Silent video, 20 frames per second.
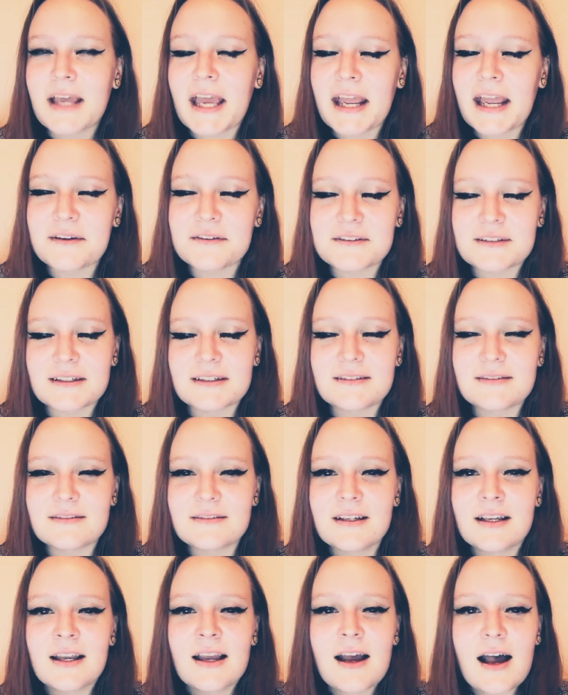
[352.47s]
Hail Satan.
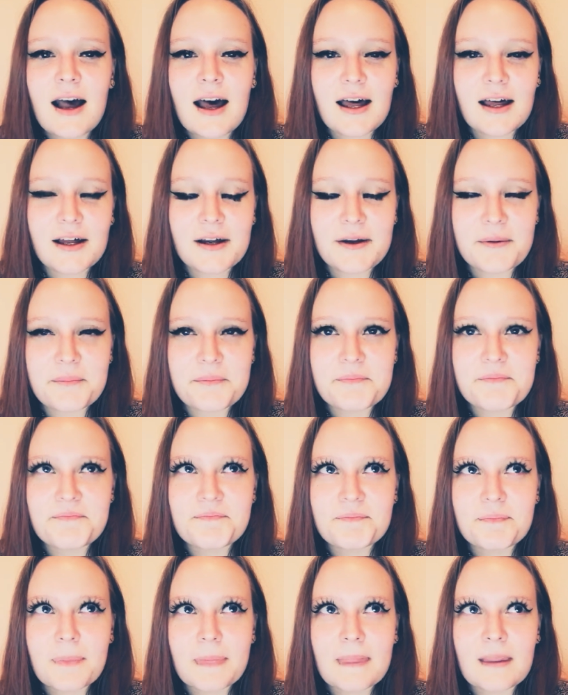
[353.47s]

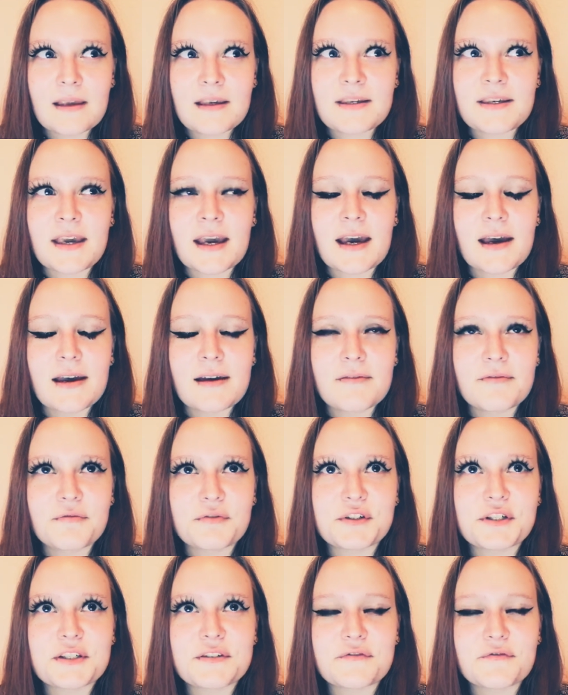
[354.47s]
Yeah,
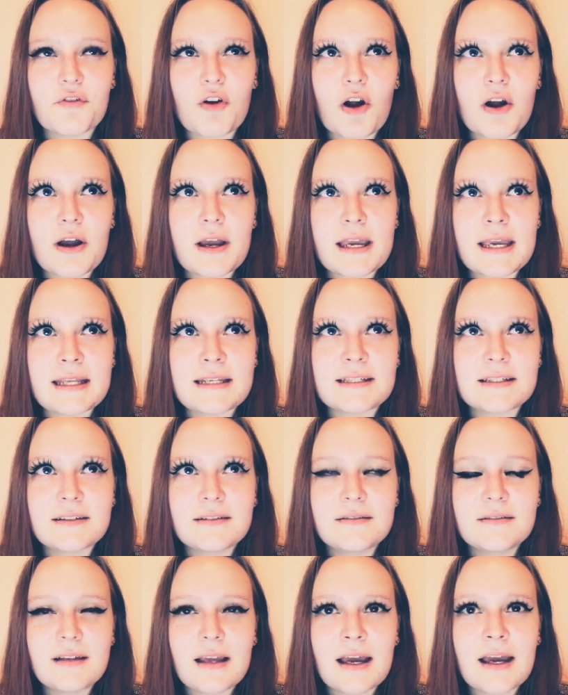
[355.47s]
which is fried.
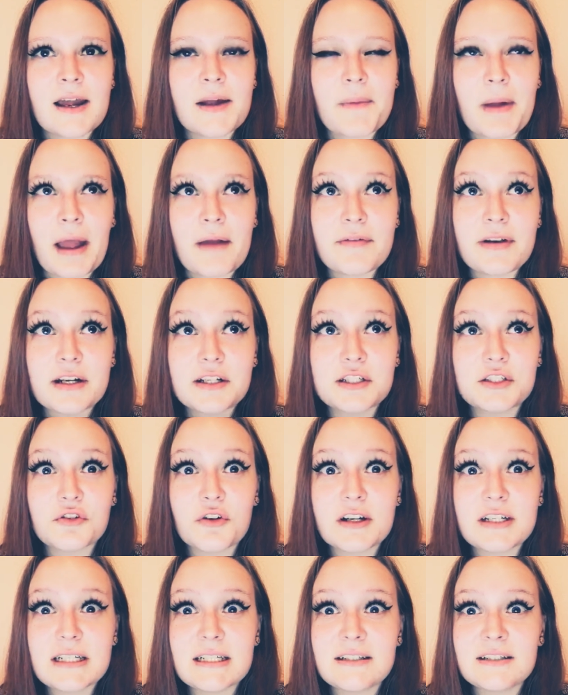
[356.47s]
I haven't actually
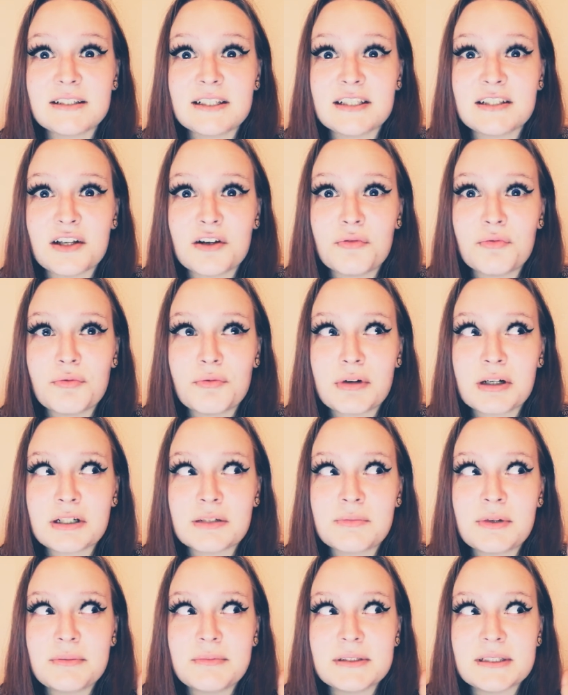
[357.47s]
tried it because there's no
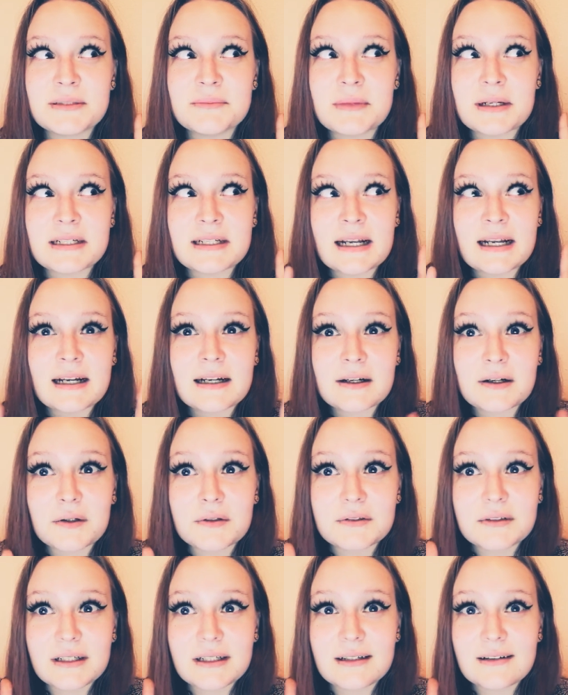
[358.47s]
Wagamama's in my
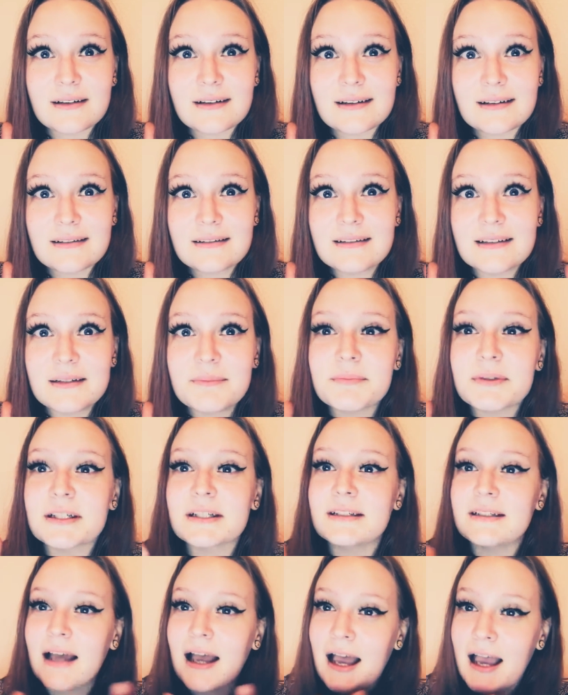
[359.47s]
town.
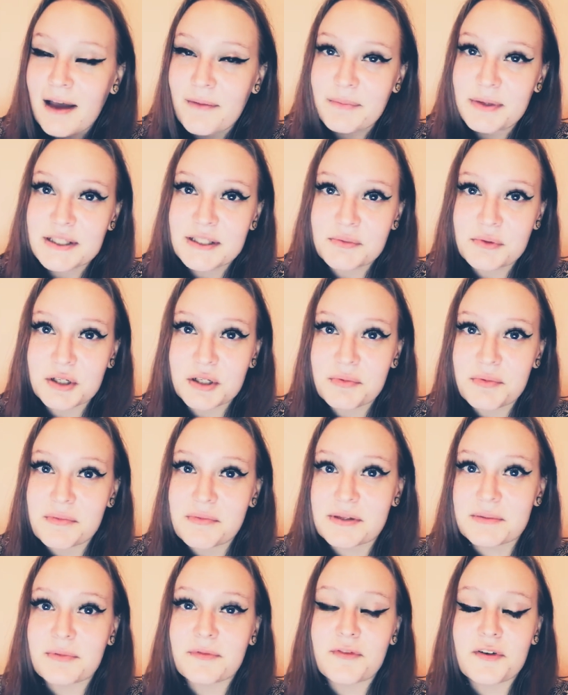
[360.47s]
But I have been to
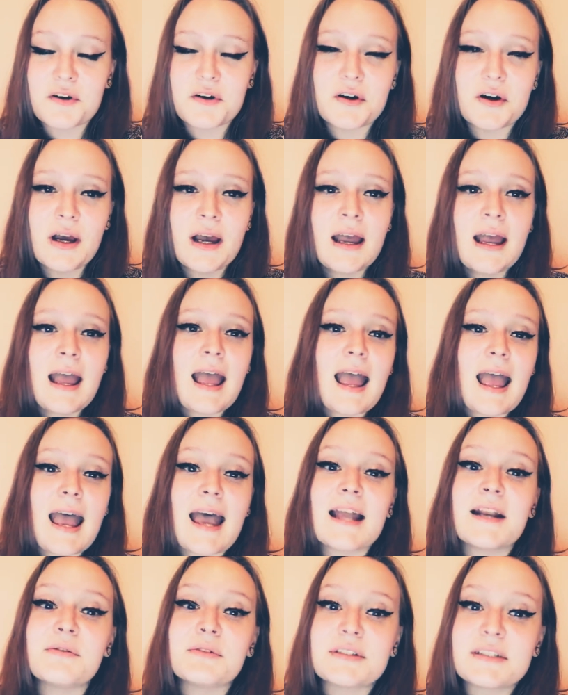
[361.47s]
Wagamama's before,
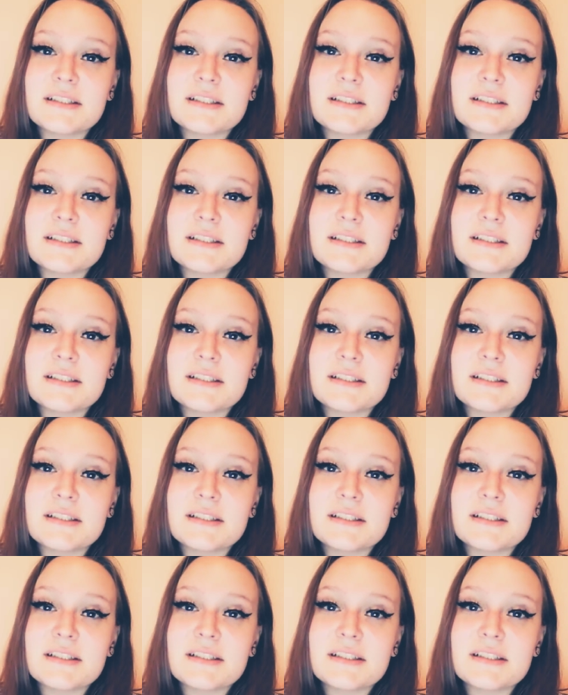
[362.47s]
and it was